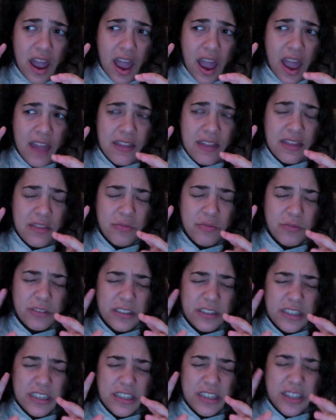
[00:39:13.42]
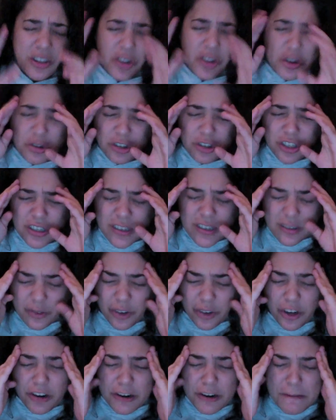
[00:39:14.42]
And the solution is
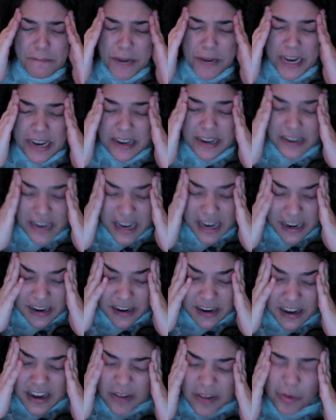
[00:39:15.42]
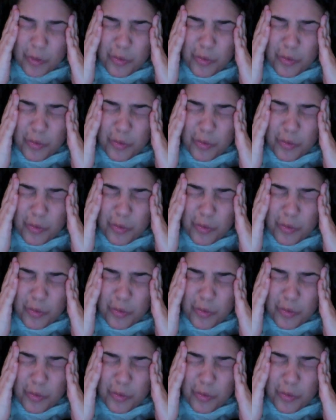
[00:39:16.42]
for her to be in a